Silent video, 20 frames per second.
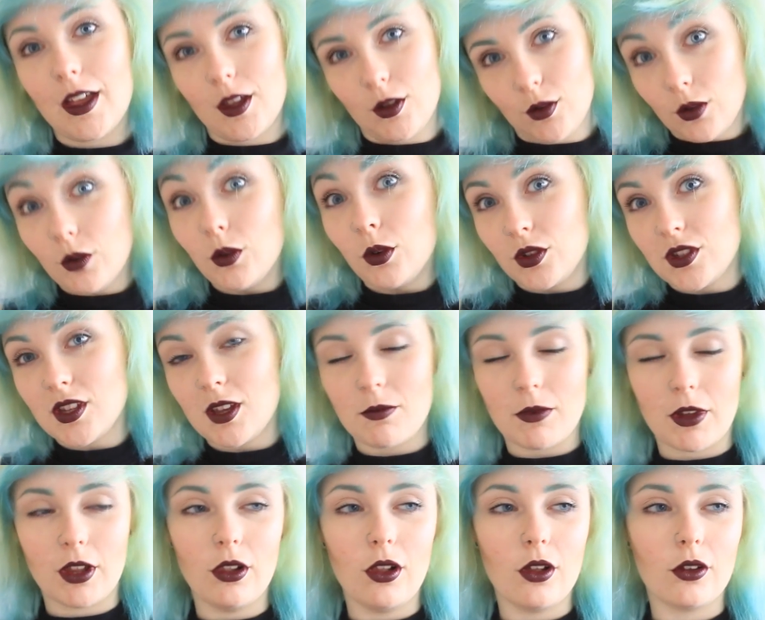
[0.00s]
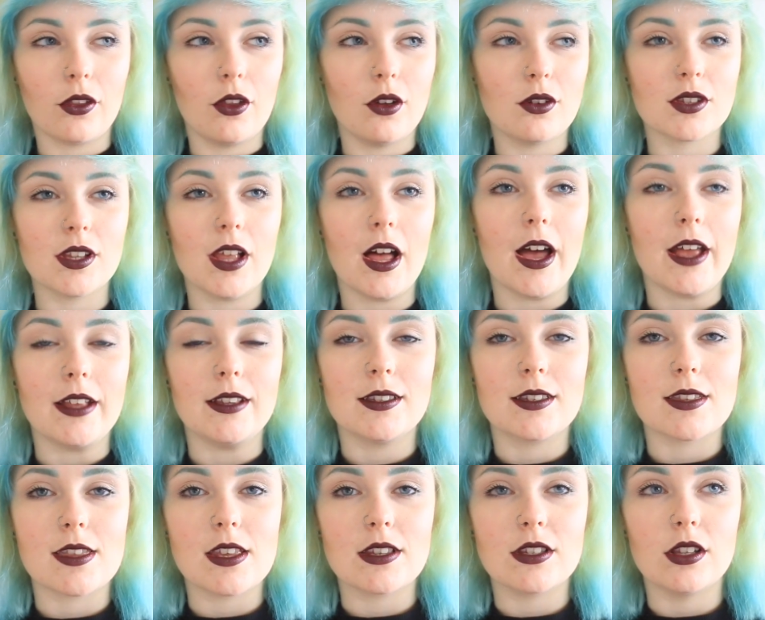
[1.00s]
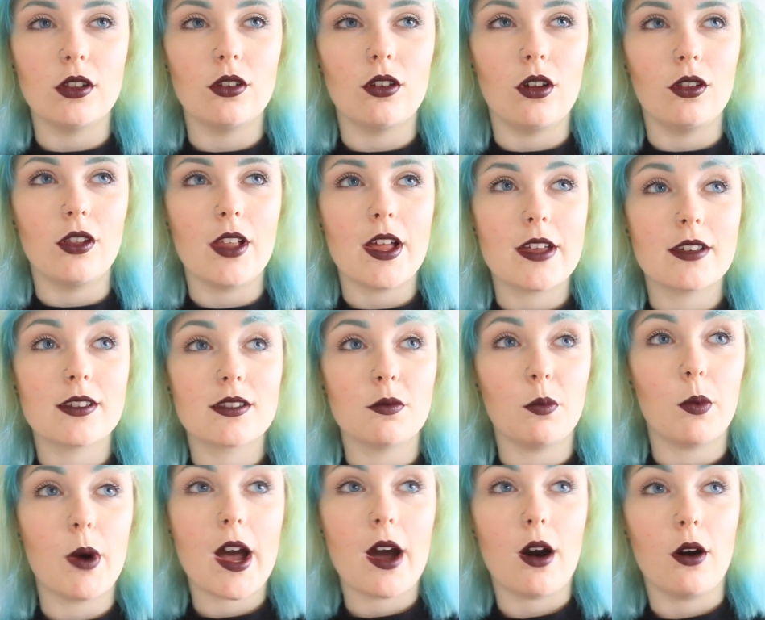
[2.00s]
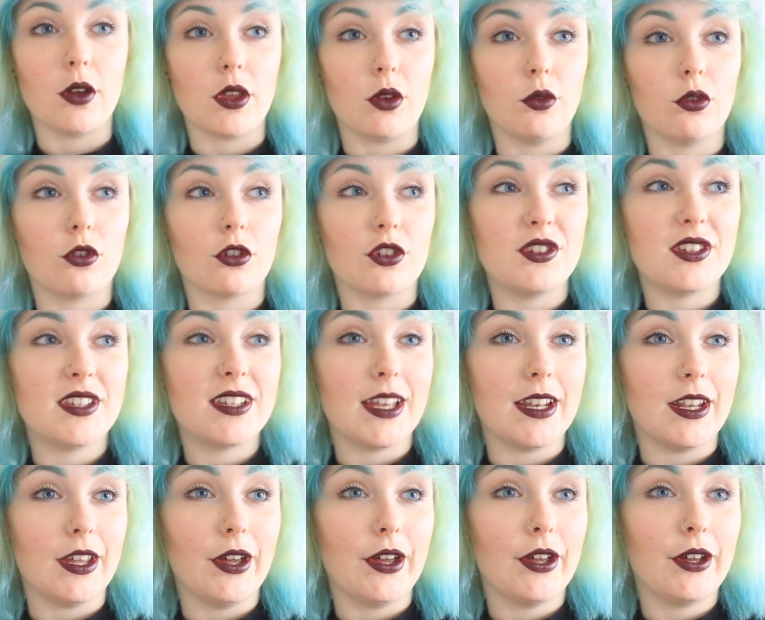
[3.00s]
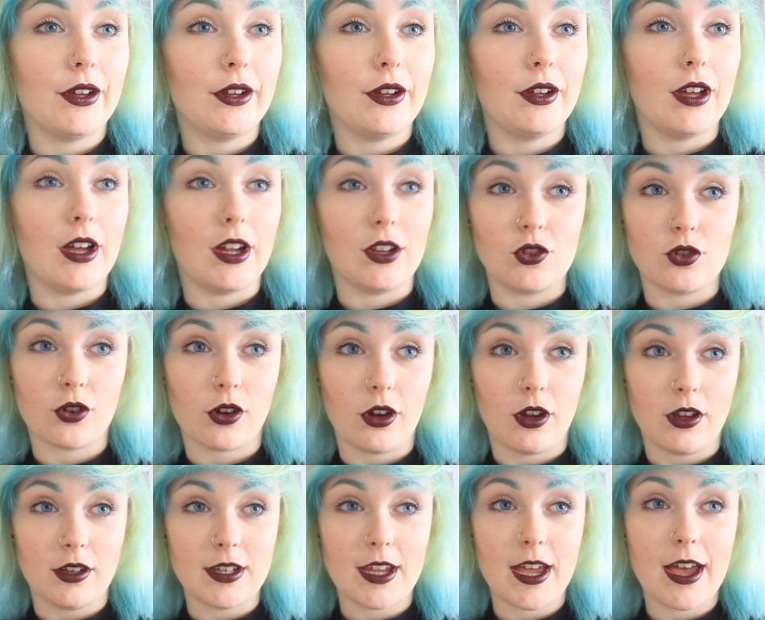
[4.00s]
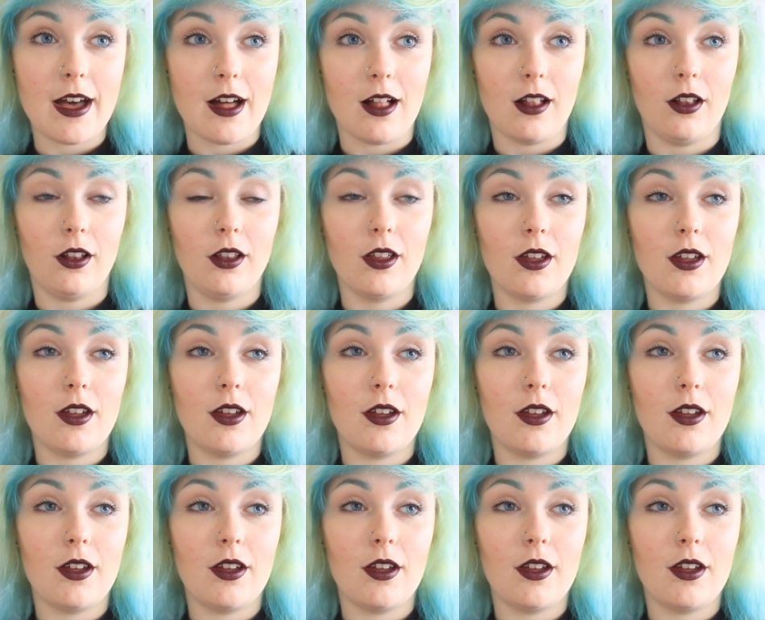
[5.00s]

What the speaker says: or something along those lines, there's a lot less, wow, you're a sinner and you're going to hell.